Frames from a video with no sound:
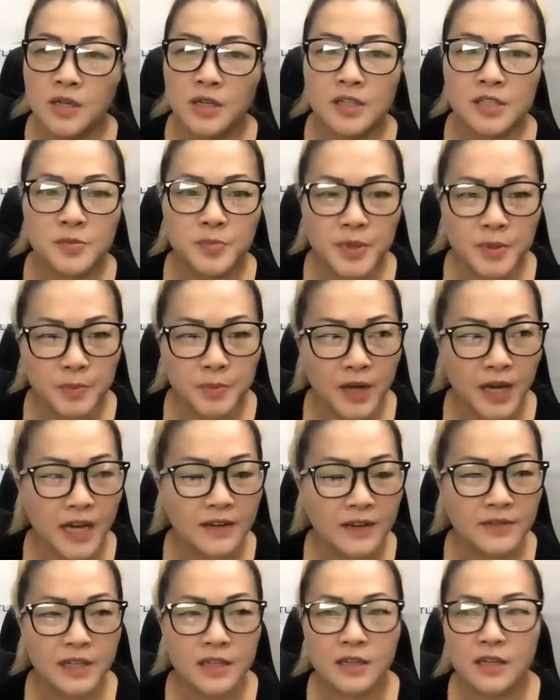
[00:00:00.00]

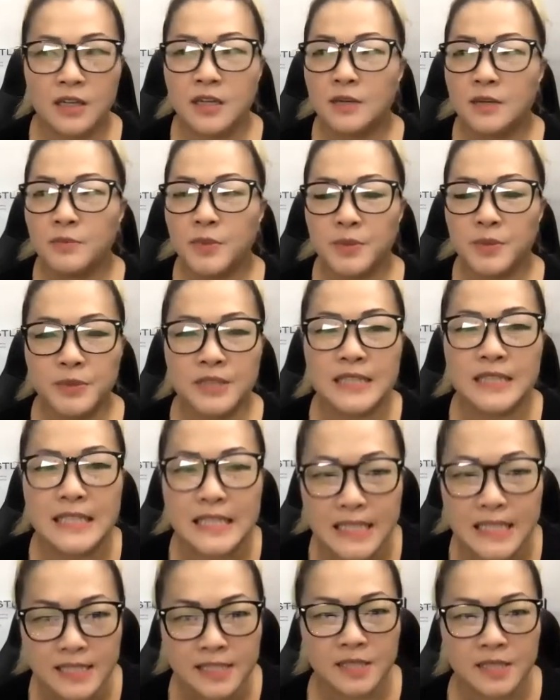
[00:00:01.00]
people
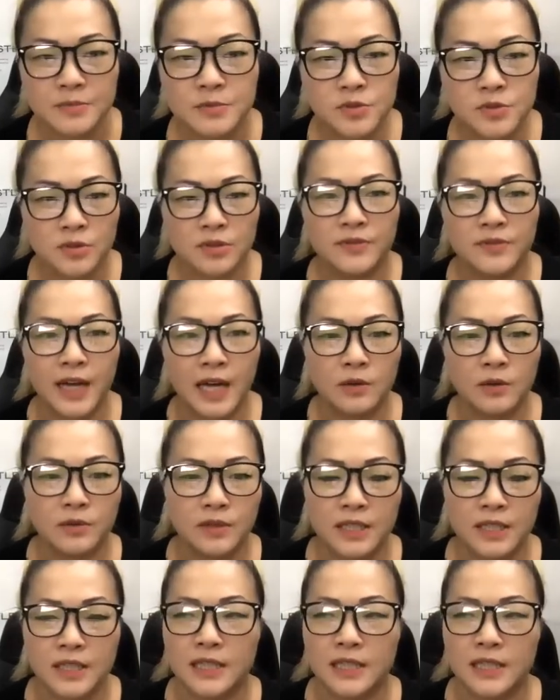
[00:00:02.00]
need some sort of outlet.